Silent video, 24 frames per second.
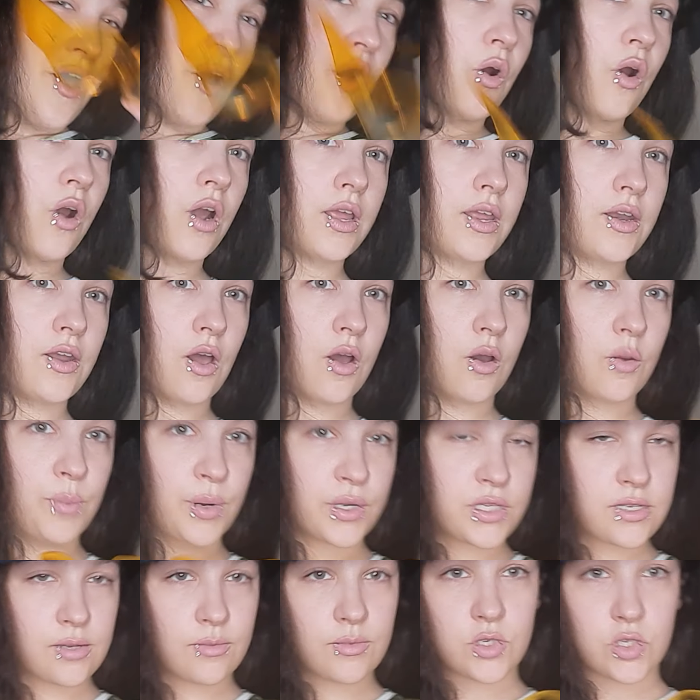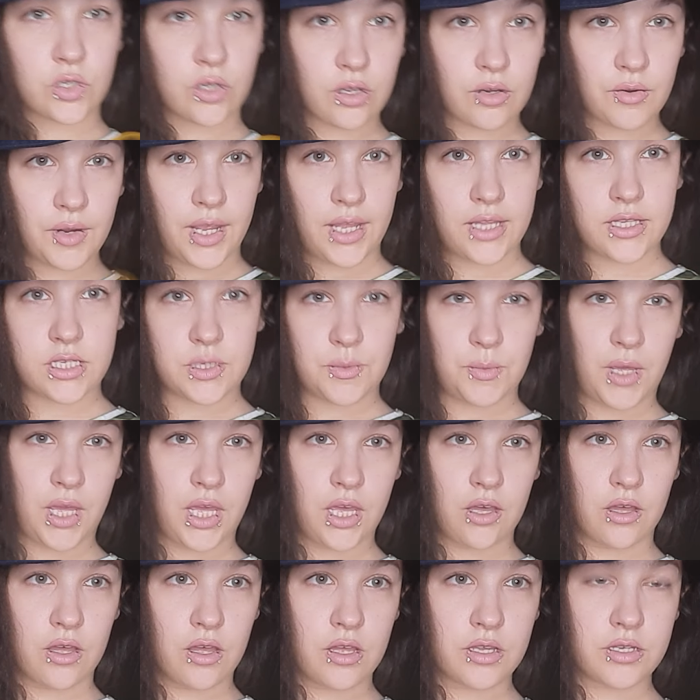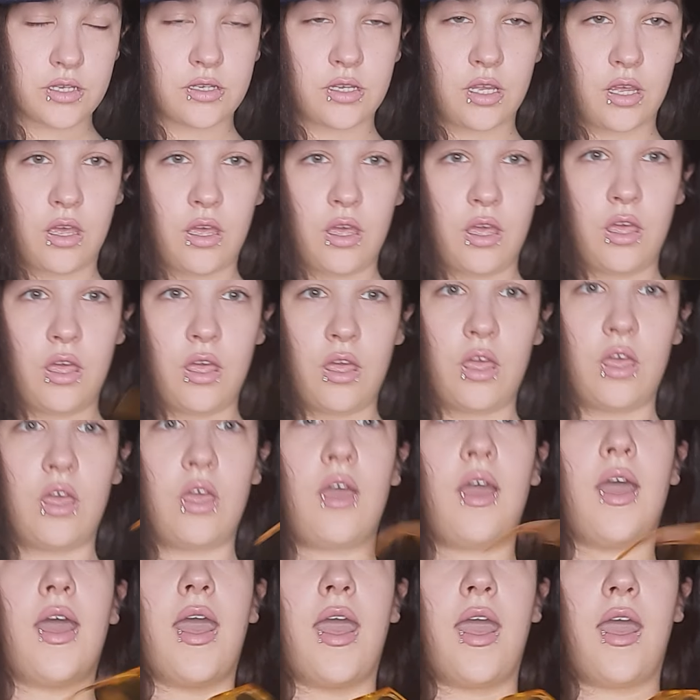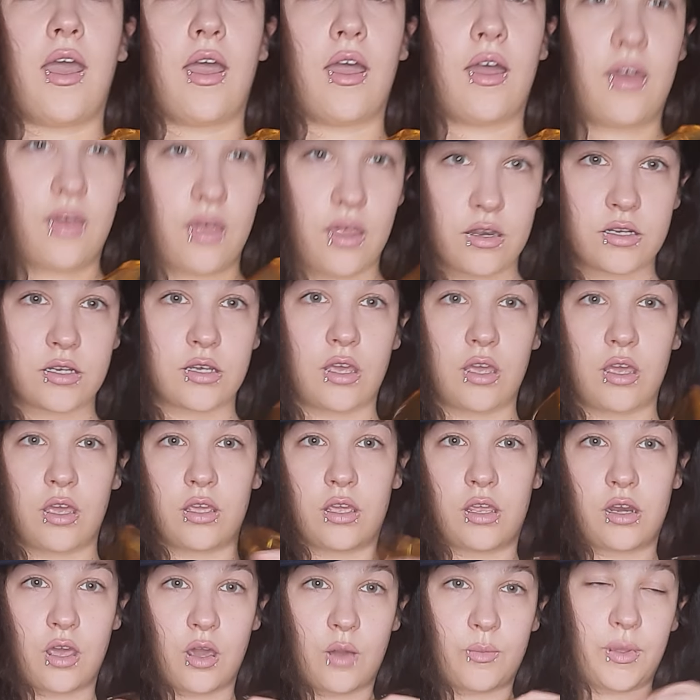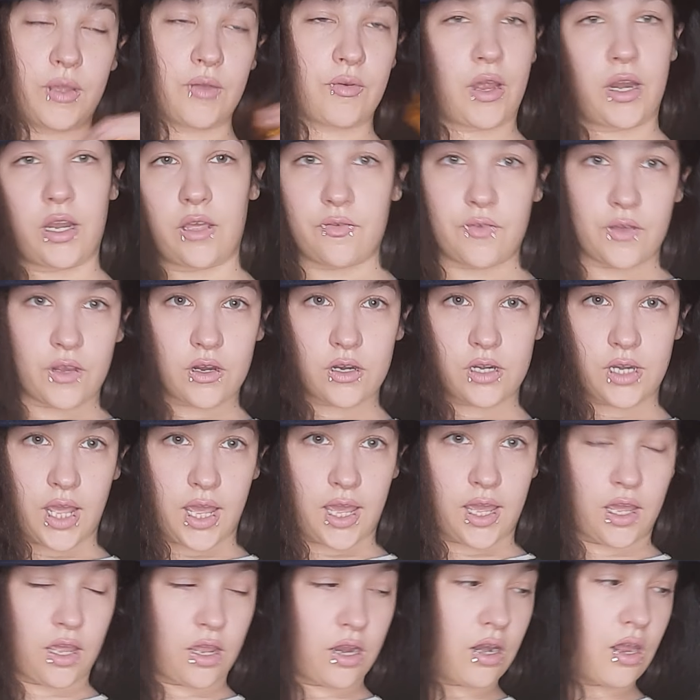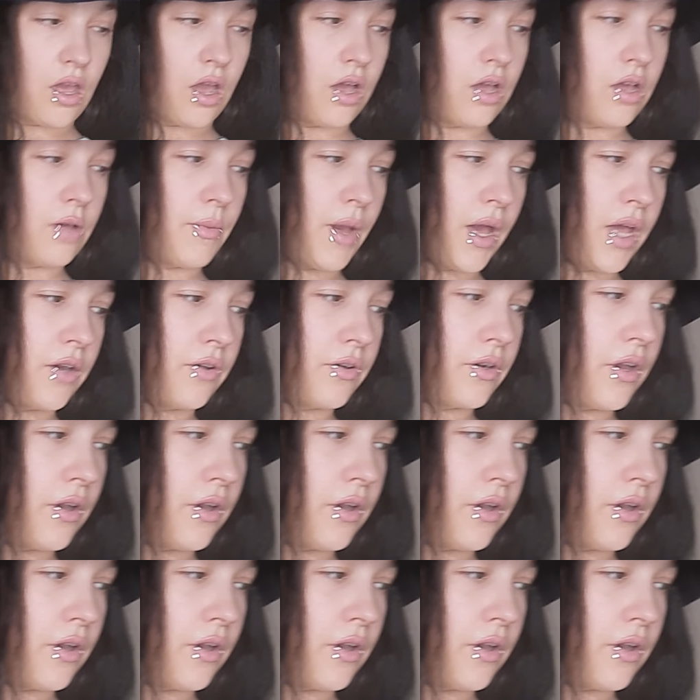or, you know, put some jewelry and some heels and you know, be ready for your date. Um, I don't